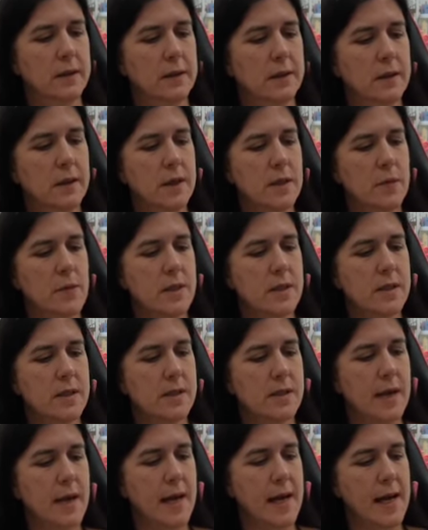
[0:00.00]
I would
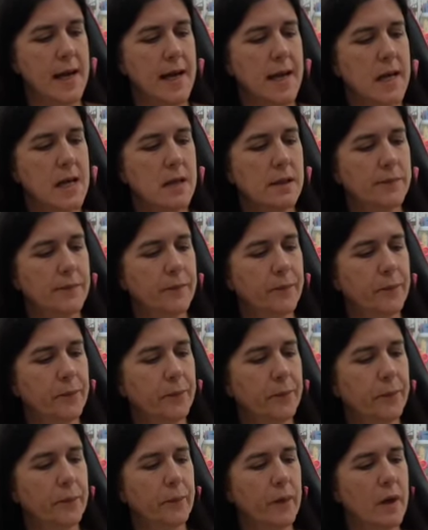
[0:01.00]
say
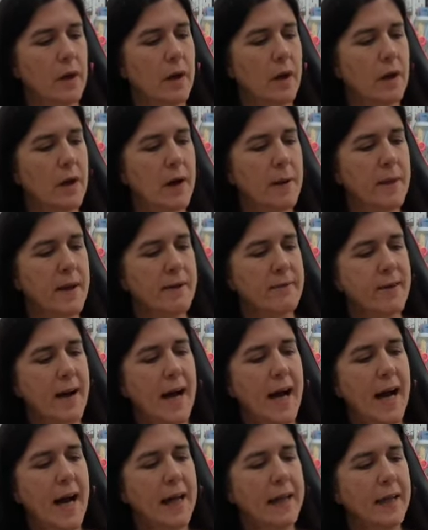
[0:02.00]
I'm either
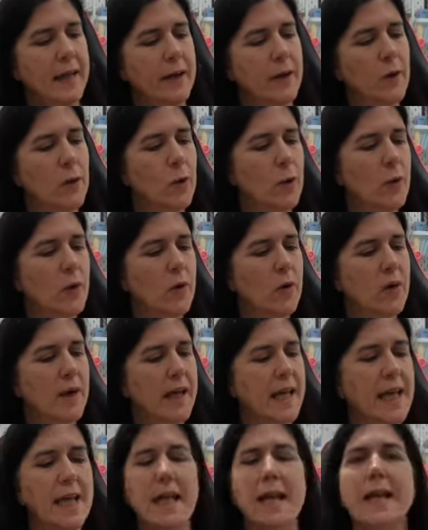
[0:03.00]
Hannah or
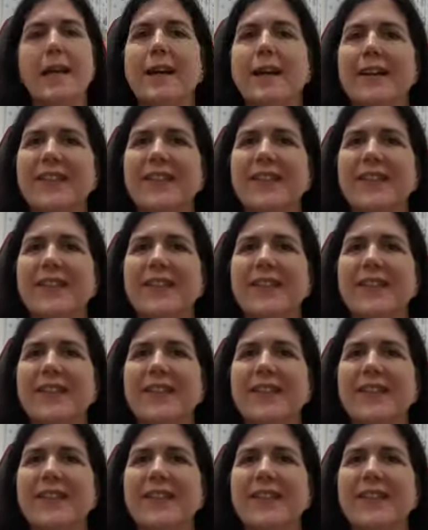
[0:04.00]
Guy.